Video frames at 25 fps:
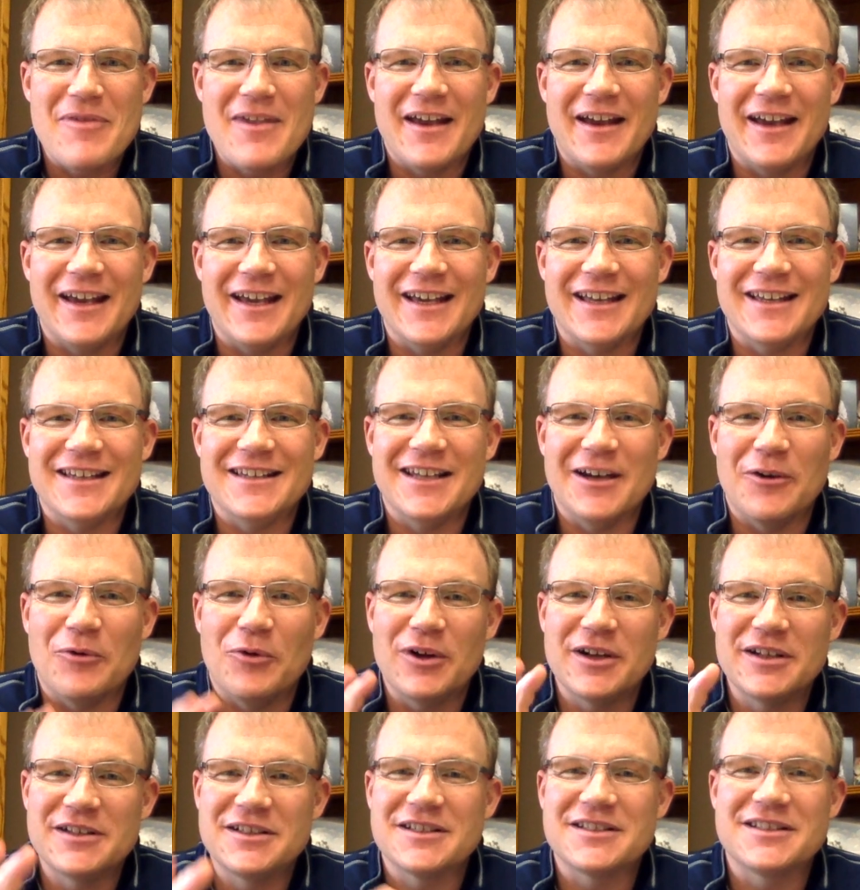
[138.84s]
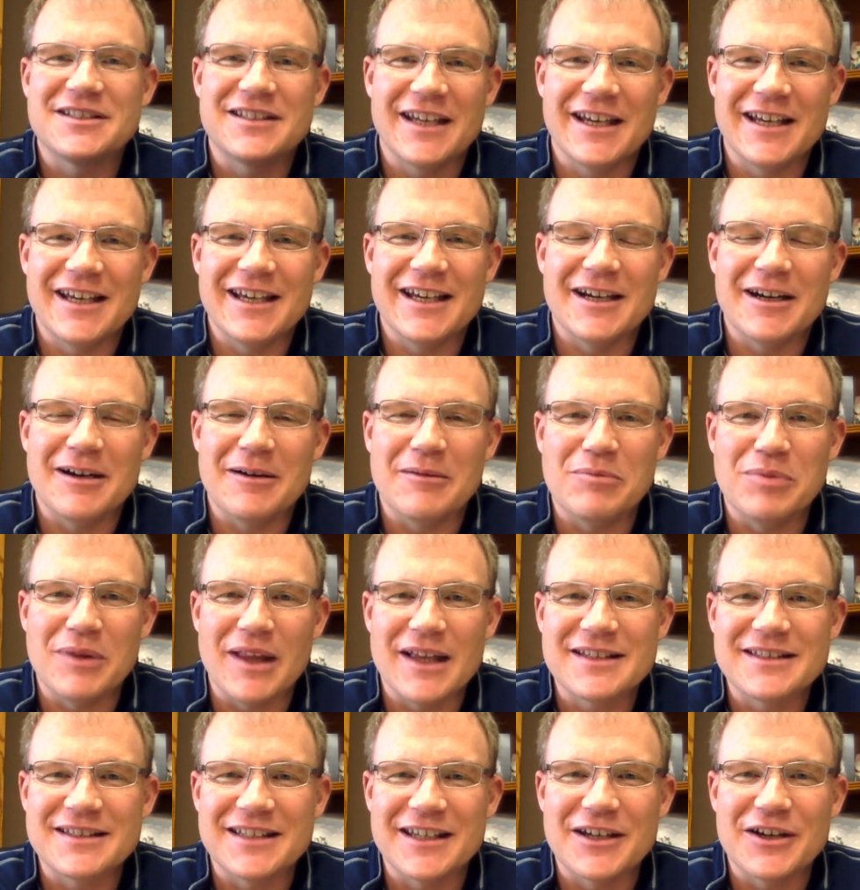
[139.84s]
And I want to just say a
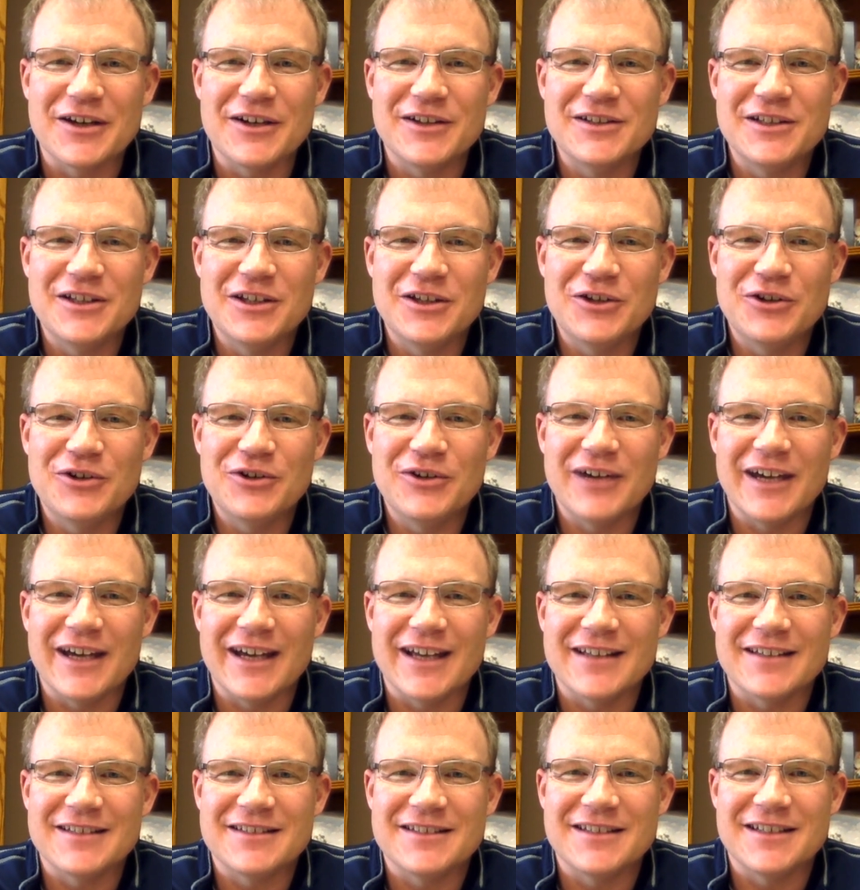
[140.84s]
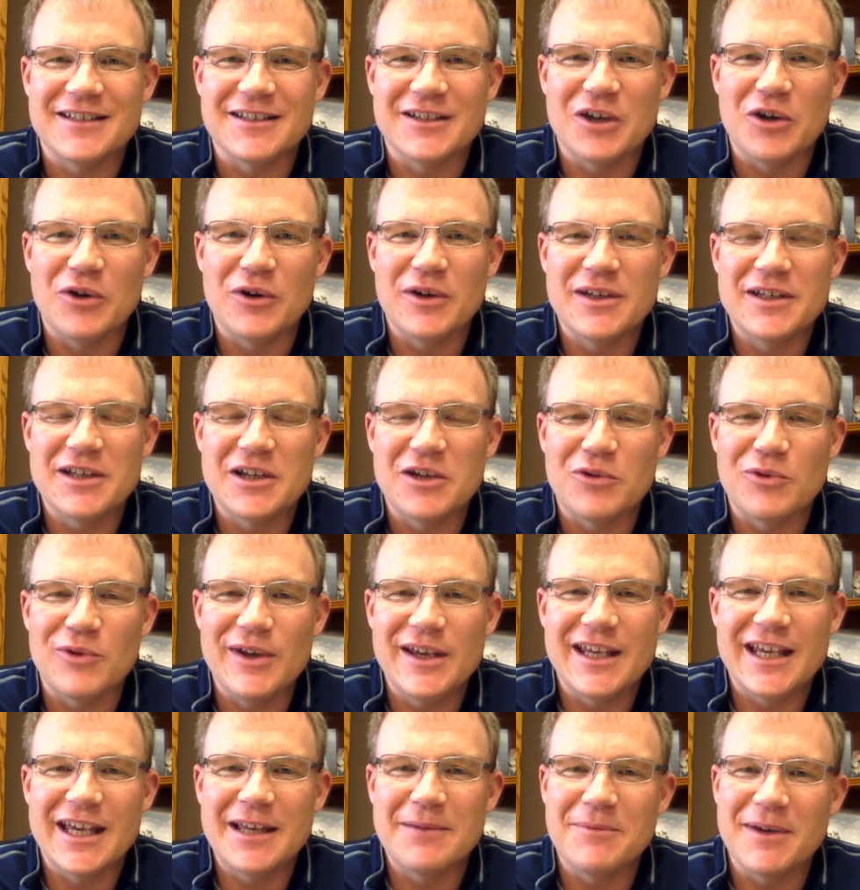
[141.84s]
blessing on you as you go into your
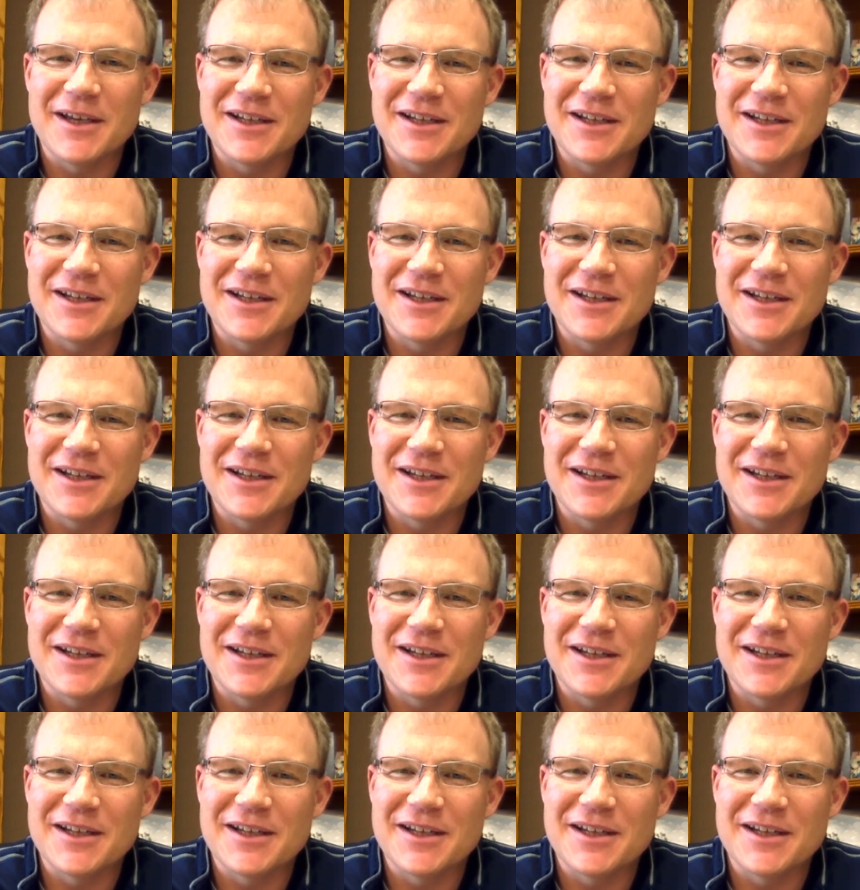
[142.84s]
weekend.